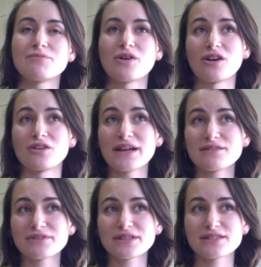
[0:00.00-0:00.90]
are
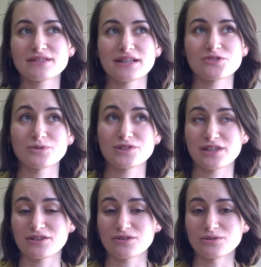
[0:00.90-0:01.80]
relevant, and that's what the
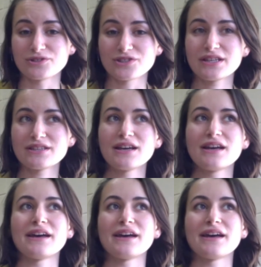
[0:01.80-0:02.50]
stakeholders need.